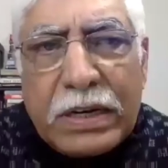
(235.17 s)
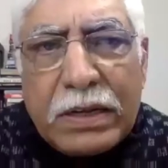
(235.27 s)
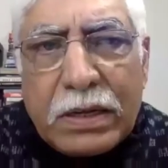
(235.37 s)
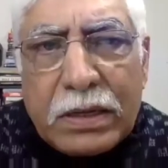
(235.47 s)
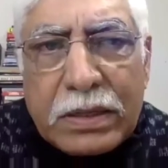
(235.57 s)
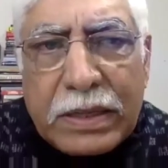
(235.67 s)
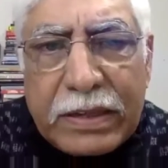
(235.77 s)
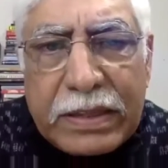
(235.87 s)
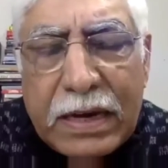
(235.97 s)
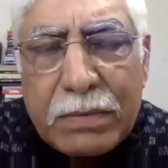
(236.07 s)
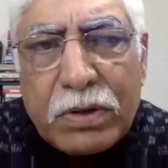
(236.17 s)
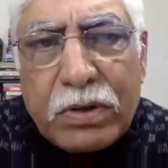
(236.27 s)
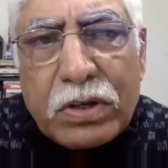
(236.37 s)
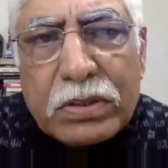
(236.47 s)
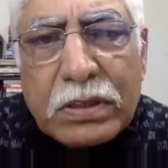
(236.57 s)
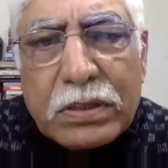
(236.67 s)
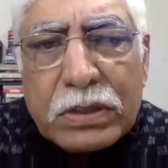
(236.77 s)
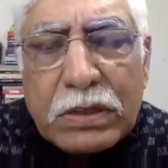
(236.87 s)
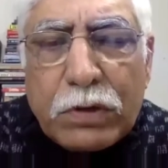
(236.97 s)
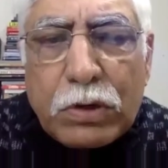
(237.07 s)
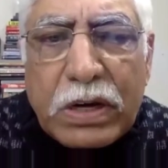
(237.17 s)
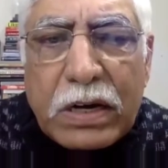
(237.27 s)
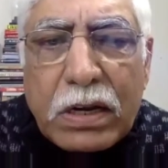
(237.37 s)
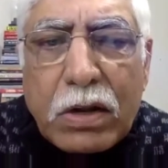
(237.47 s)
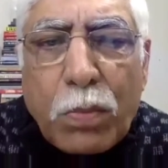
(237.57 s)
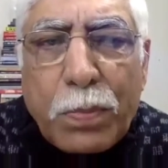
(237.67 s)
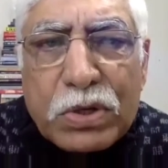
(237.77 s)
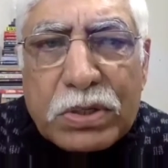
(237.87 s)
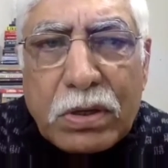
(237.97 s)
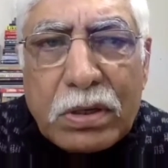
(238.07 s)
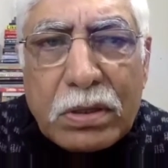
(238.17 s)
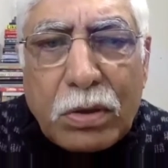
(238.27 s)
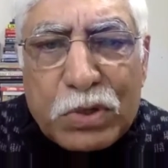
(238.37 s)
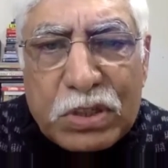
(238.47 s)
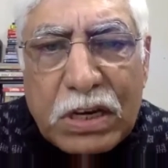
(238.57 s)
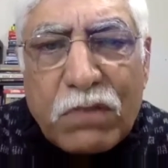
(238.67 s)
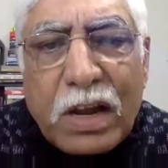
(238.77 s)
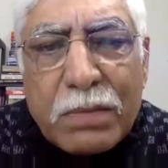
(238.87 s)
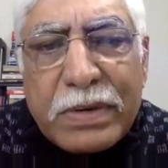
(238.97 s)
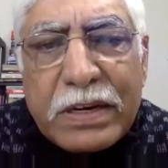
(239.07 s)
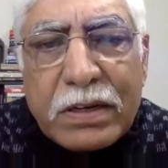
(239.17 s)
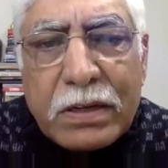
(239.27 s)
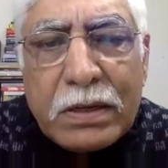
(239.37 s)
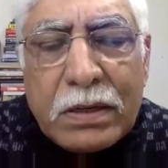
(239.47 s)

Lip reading: really think that because, you see, if we look at our operation environment,